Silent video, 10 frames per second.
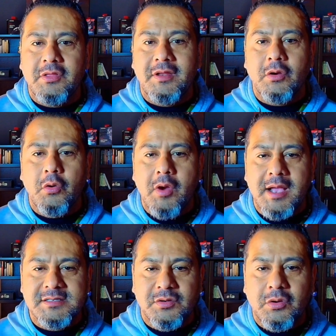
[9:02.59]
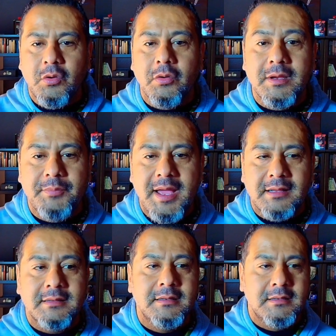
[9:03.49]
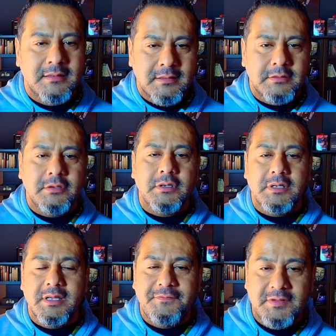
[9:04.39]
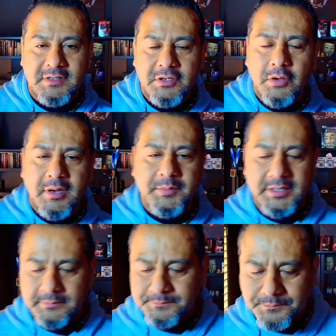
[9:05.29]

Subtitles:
than a Horizon or a Core Impact, if you know what I mean.